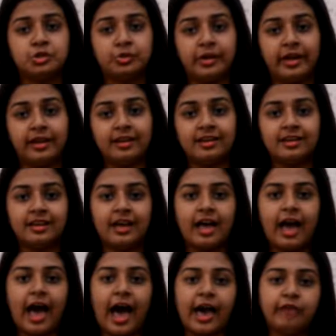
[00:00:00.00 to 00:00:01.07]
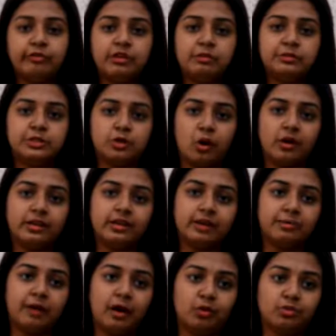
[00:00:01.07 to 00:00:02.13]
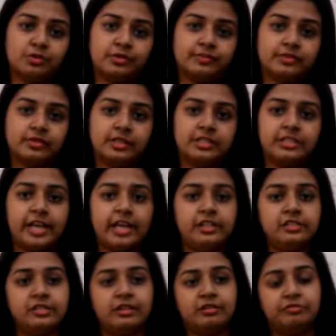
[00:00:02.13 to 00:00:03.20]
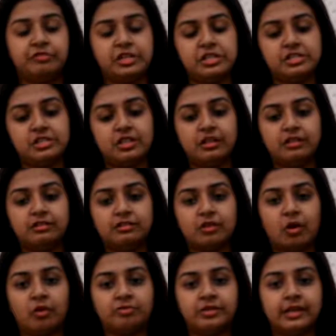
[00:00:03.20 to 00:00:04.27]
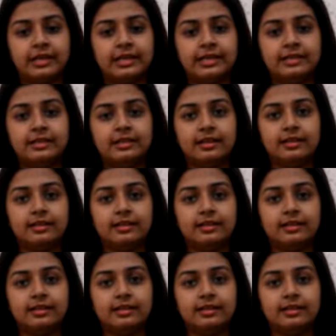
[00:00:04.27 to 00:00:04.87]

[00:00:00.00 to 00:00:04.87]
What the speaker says: Today, I will be talking about the changing features of the Indian